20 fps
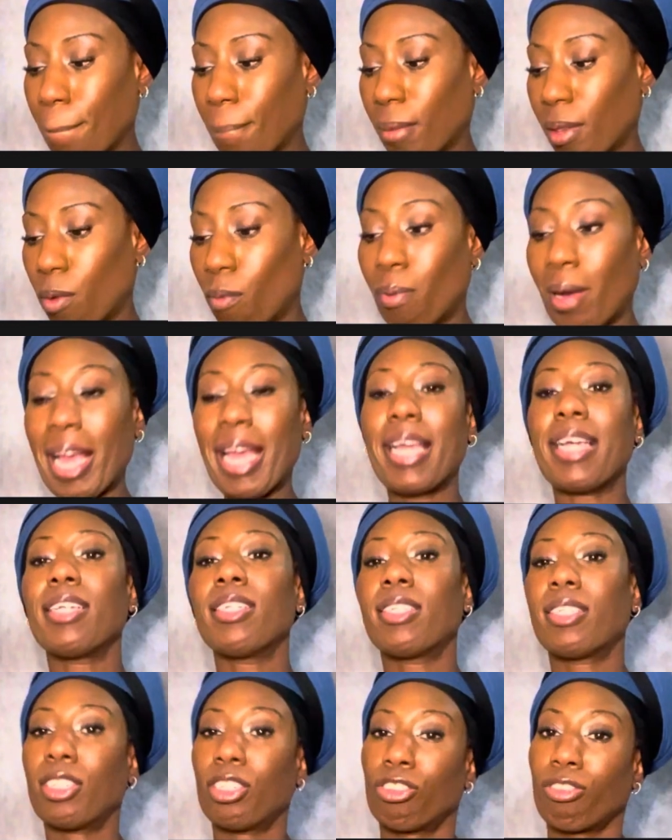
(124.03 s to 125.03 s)

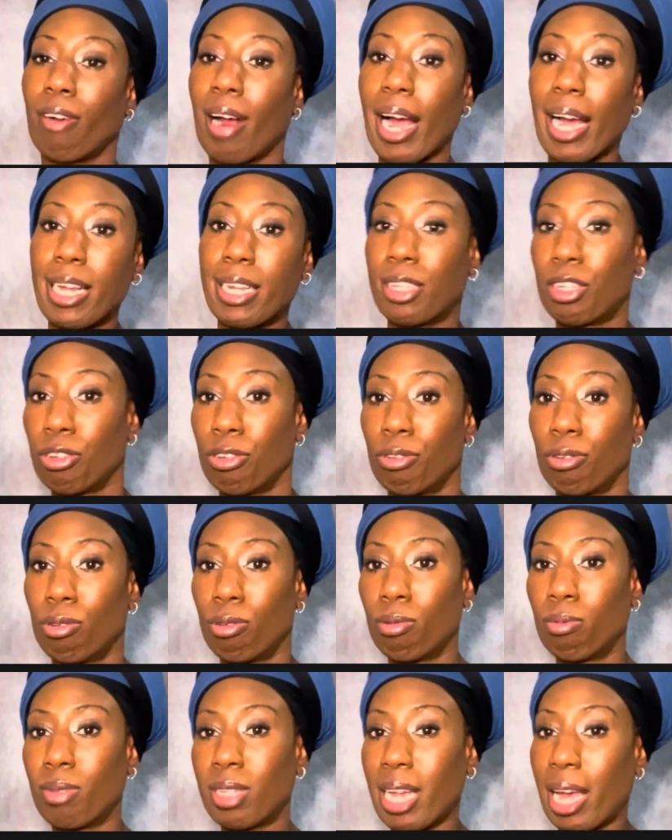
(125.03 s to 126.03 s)
ways to try
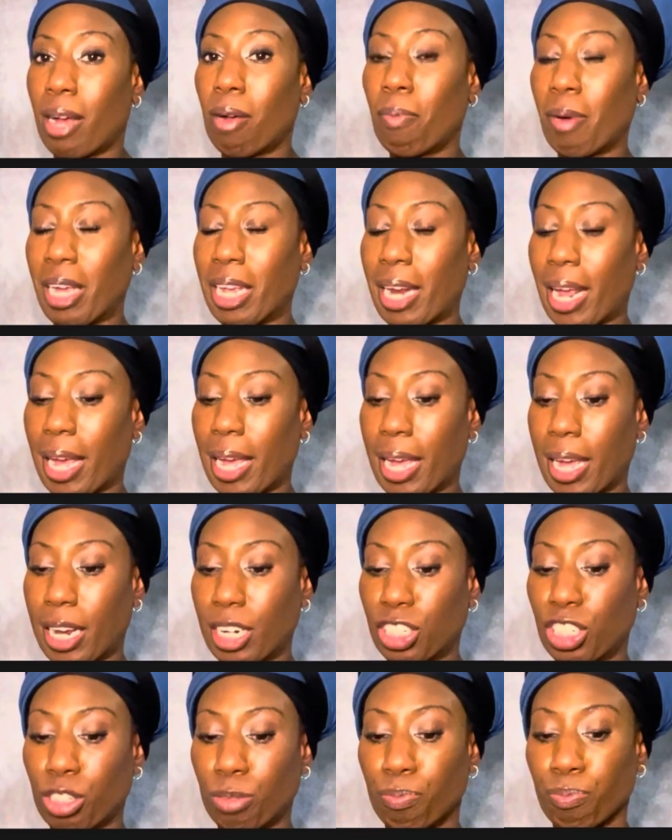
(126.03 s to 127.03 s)
to take away that
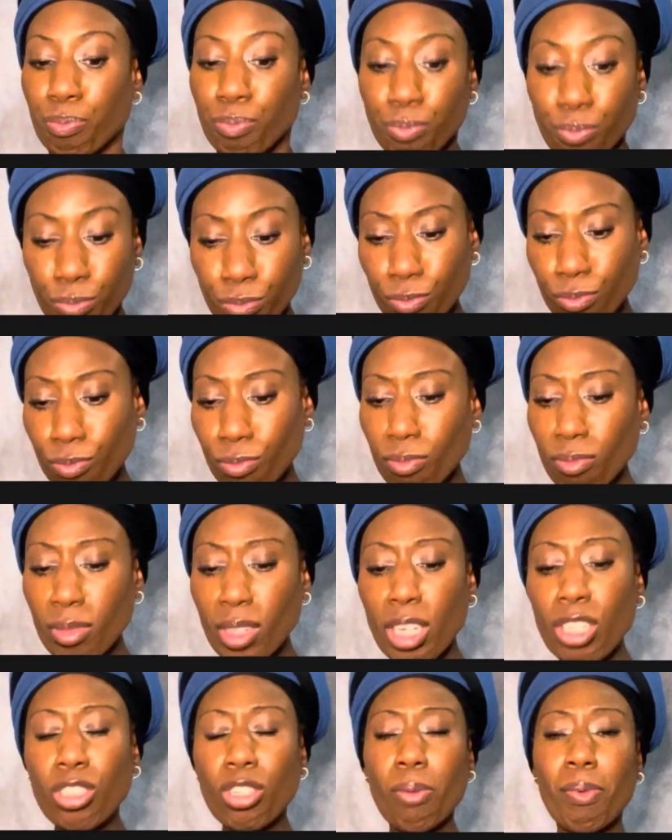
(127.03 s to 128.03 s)
itch.
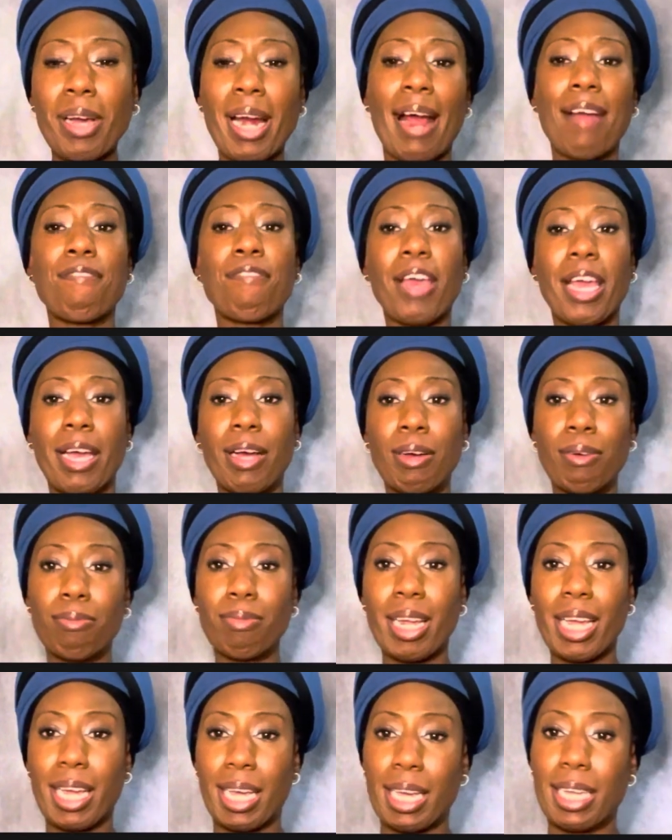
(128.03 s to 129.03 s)
So what I
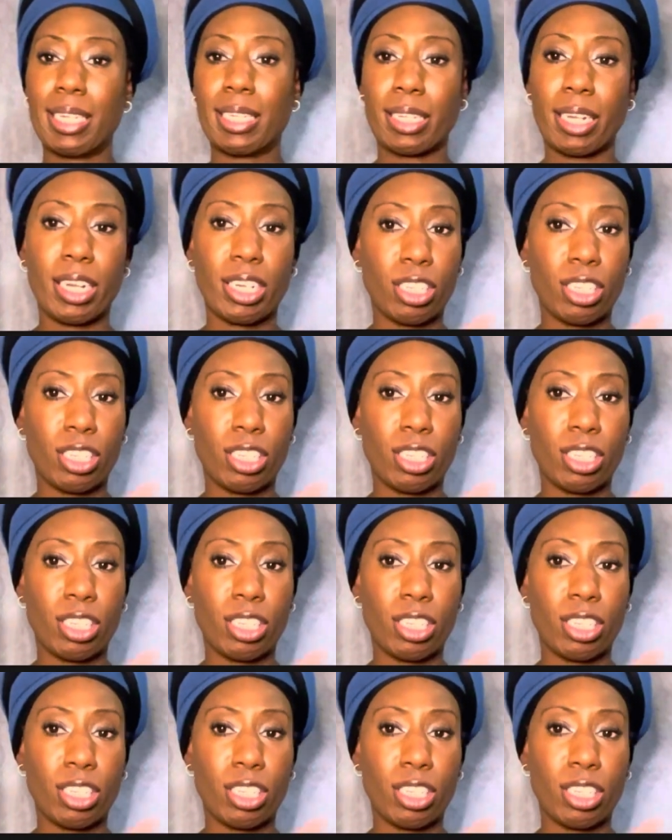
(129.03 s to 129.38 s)
found is a